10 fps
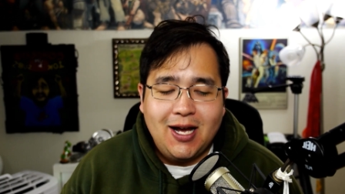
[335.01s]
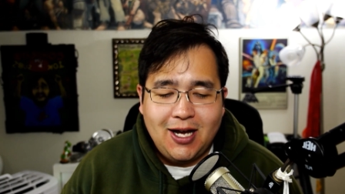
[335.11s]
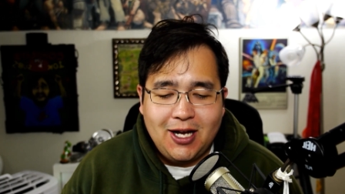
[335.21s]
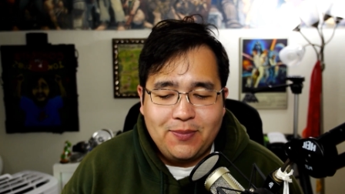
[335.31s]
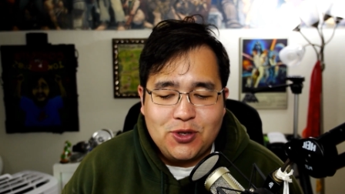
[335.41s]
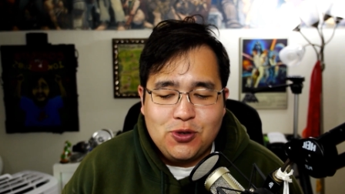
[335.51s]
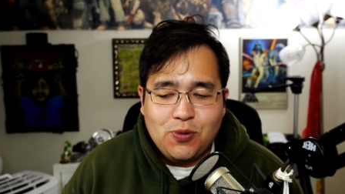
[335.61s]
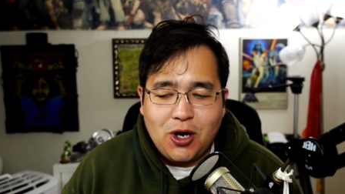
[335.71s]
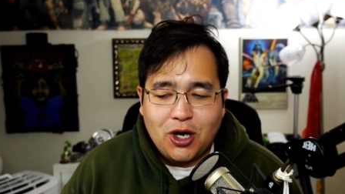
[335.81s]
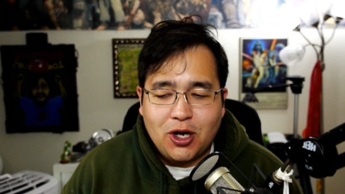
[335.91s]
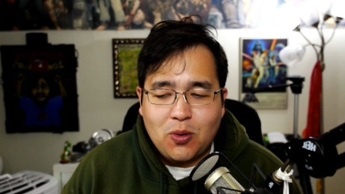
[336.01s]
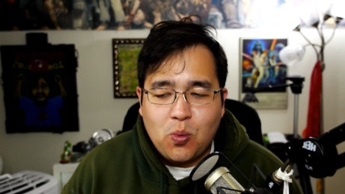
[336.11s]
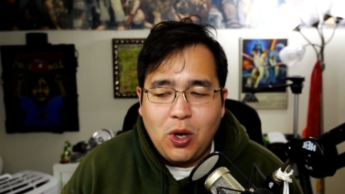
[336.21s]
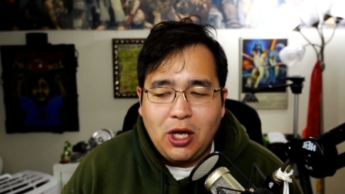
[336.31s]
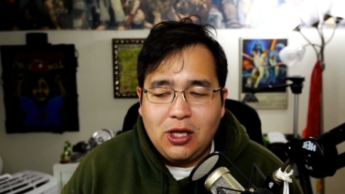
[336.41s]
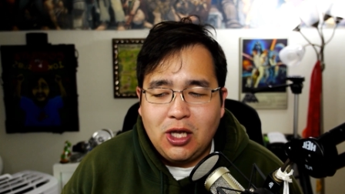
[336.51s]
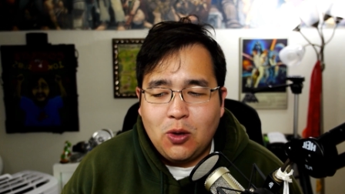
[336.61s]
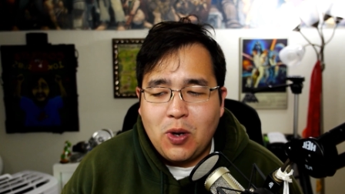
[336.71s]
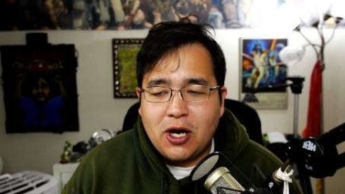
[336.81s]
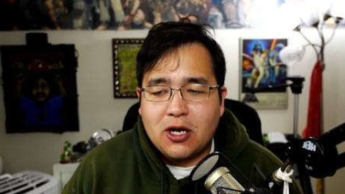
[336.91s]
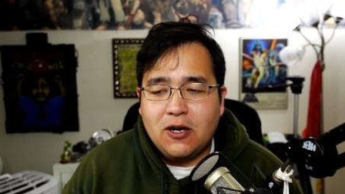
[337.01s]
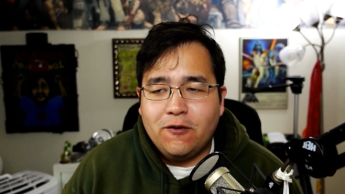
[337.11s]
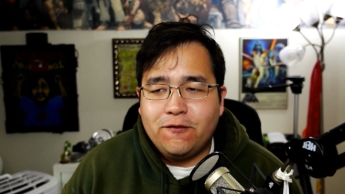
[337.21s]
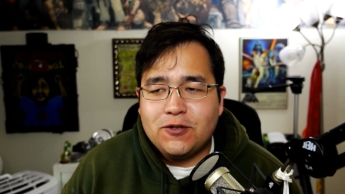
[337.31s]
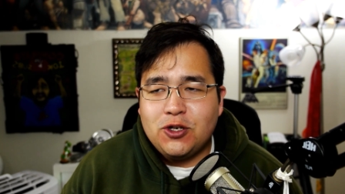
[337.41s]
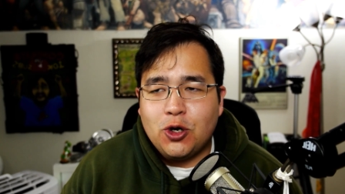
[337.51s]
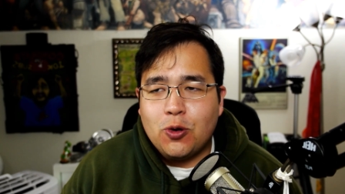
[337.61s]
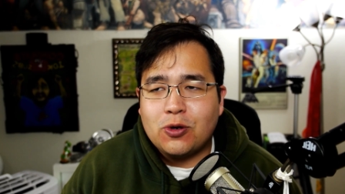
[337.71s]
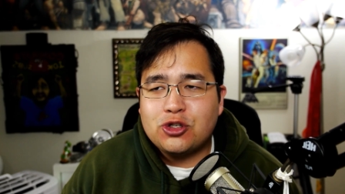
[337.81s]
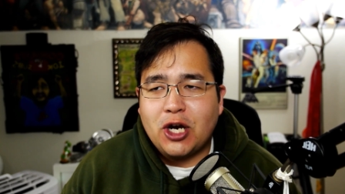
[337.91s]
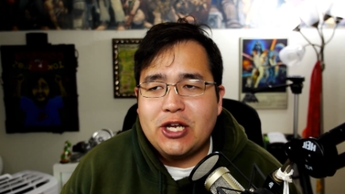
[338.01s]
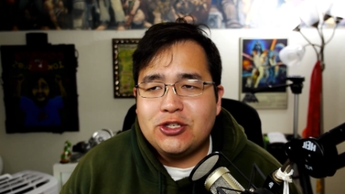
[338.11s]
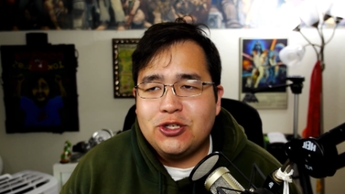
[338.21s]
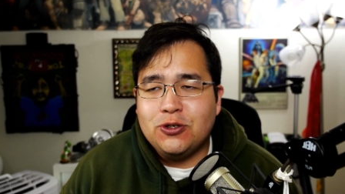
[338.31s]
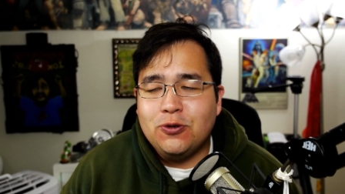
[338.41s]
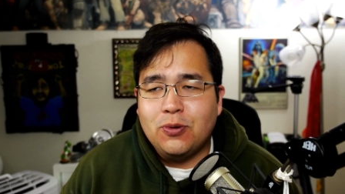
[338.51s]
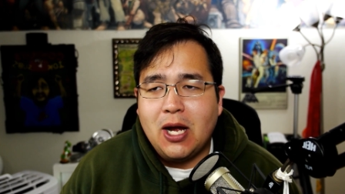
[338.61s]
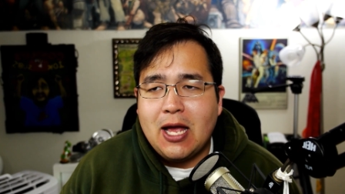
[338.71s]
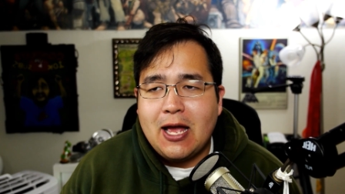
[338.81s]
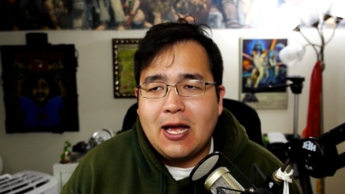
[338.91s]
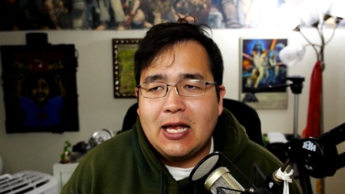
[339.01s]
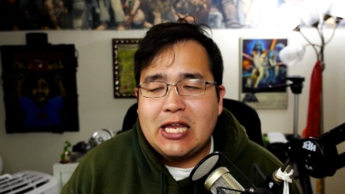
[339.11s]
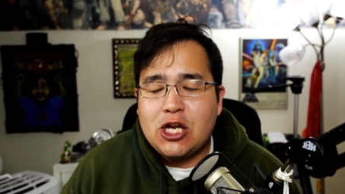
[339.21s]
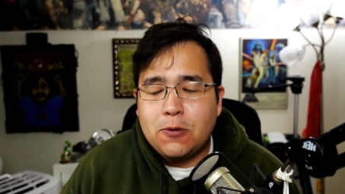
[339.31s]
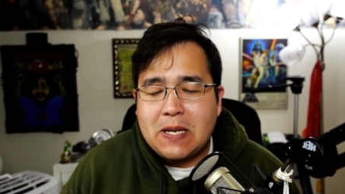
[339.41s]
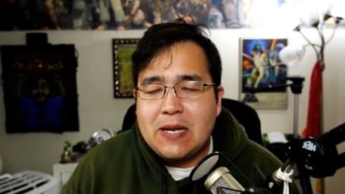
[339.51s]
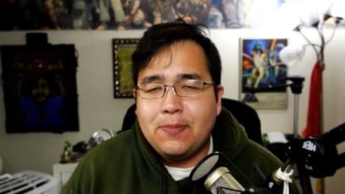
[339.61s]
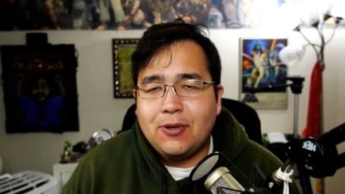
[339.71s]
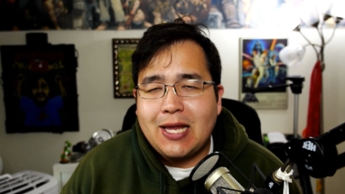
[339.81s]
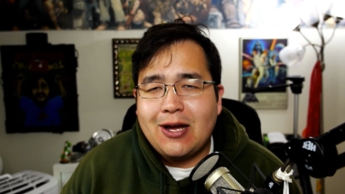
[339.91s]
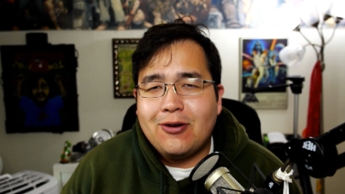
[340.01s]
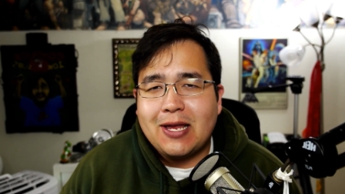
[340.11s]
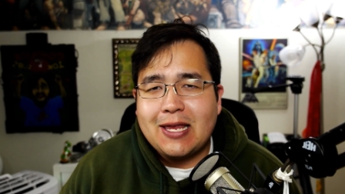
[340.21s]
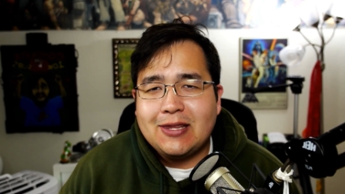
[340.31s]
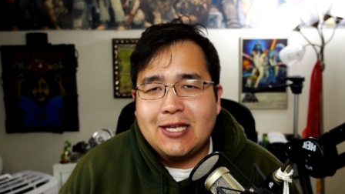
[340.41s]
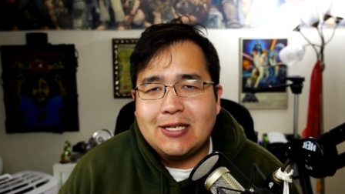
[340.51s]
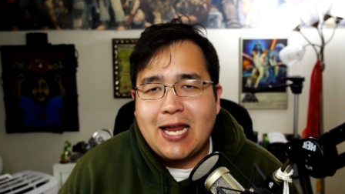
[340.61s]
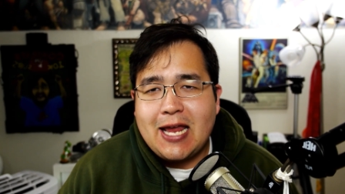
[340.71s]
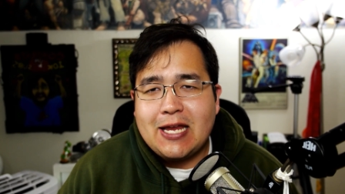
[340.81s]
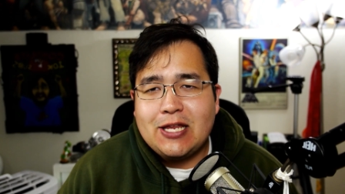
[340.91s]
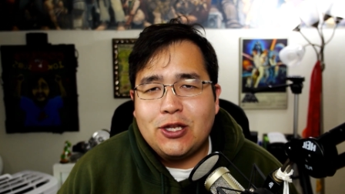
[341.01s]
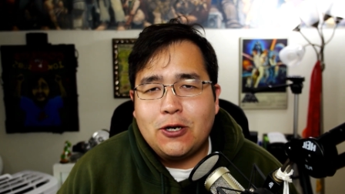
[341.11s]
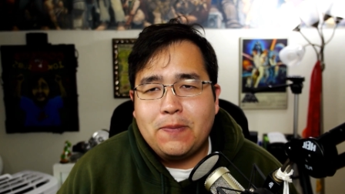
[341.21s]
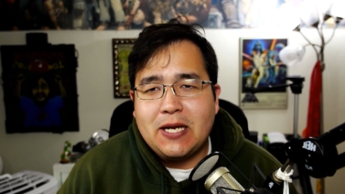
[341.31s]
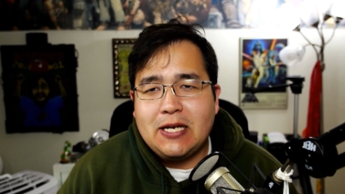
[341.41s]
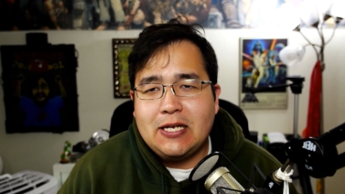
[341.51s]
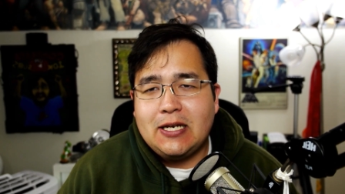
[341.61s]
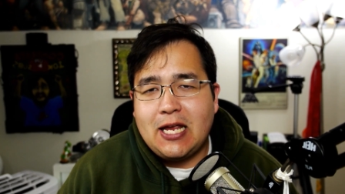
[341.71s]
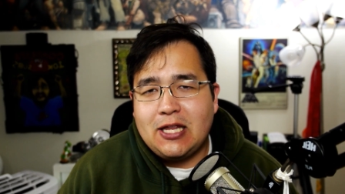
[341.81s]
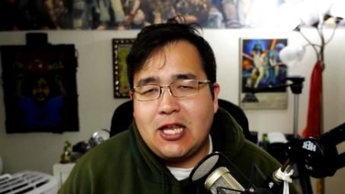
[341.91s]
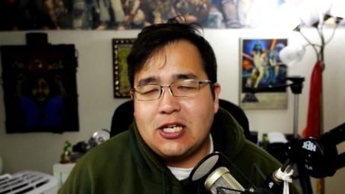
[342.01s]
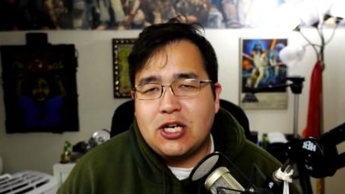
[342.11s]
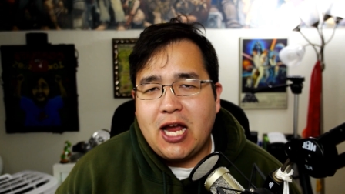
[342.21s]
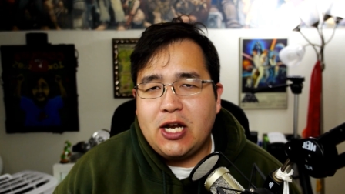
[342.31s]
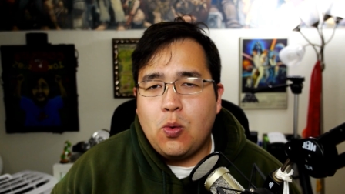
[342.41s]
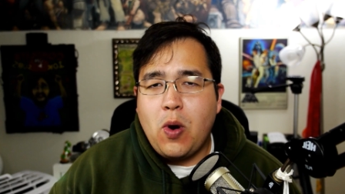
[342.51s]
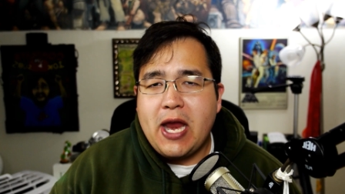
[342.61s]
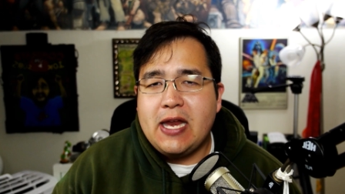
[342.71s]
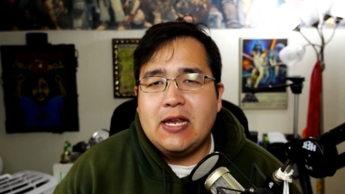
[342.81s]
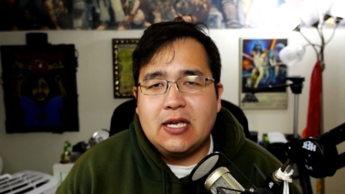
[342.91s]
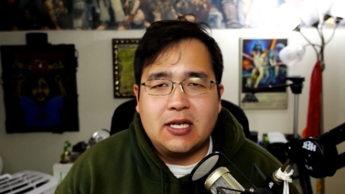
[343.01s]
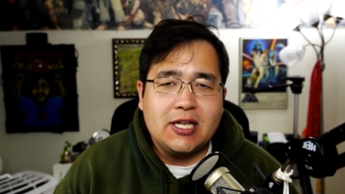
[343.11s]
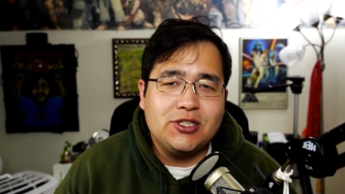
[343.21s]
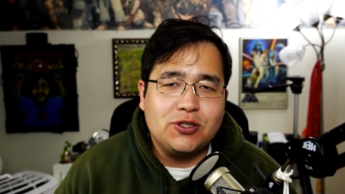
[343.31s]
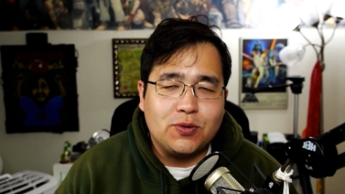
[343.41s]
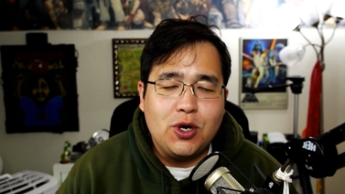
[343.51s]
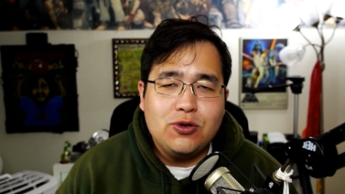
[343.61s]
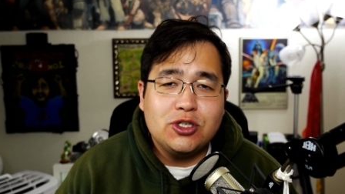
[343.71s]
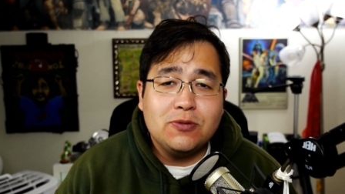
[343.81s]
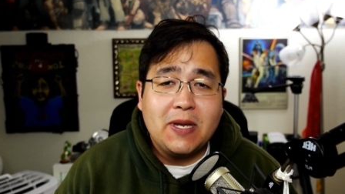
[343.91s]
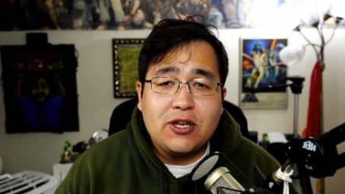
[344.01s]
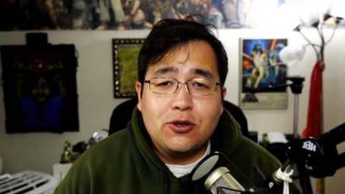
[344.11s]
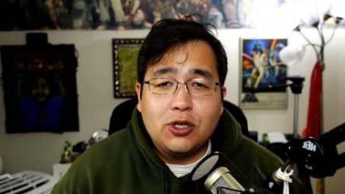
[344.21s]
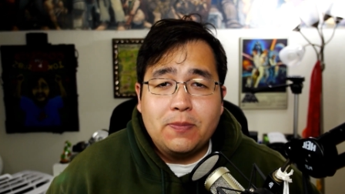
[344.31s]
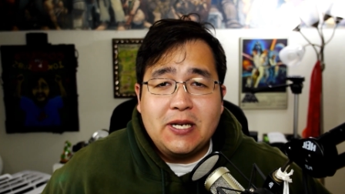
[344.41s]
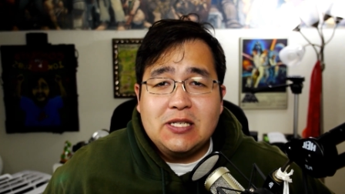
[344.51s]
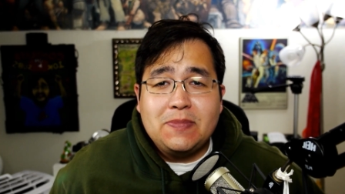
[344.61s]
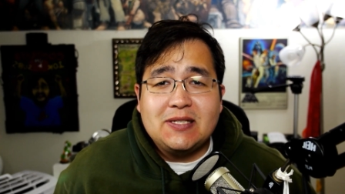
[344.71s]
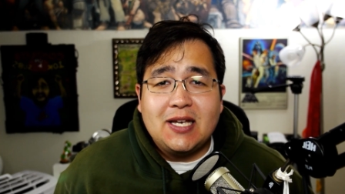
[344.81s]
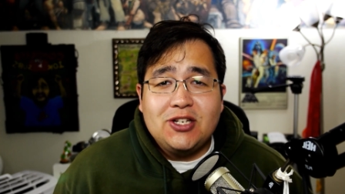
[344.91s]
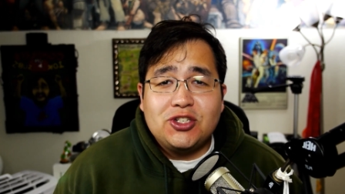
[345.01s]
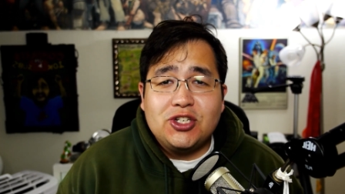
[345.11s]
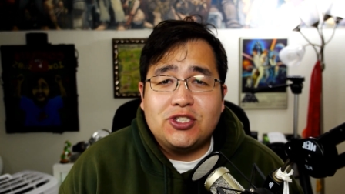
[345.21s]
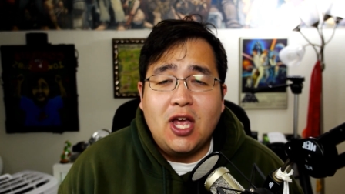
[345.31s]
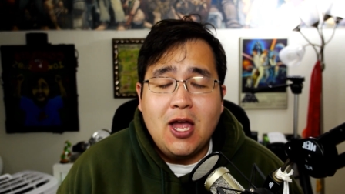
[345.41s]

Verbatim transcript: Um, you are well aware of, you know, trying to hear people out and then taking their opinion and then kind of weighing it against your own to make your own opinions besides just